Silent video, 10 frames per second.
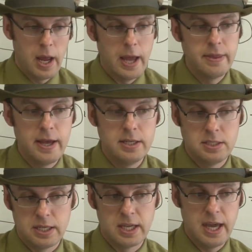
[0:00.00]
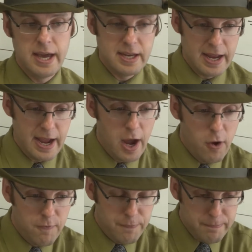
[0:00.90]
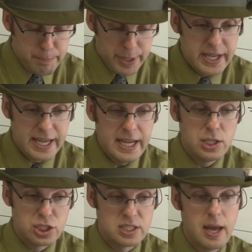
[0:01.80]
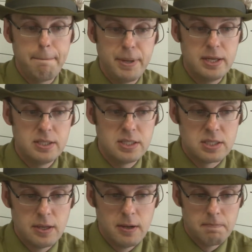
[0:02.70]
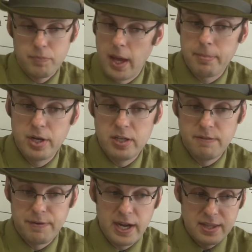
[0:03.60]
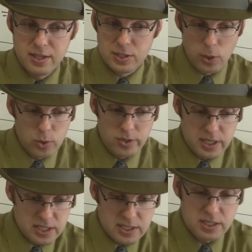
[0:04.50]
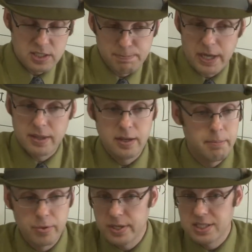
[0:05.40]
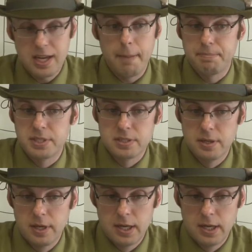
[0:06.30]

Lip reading: And then to get how big each step is, I'm going to divide the total distance by the number of steps.